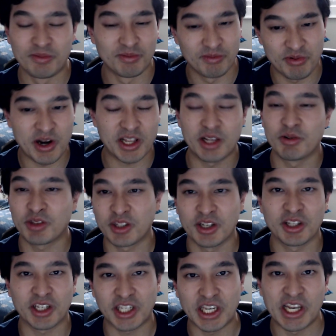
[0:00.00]
pregnant with
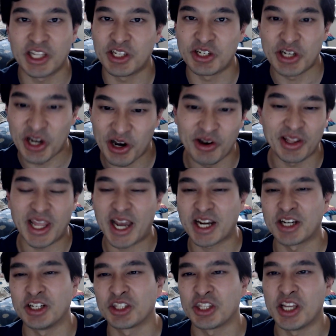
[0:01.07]
another kid, you know, that
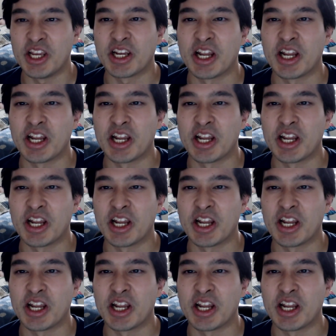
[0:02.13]
kind of thing.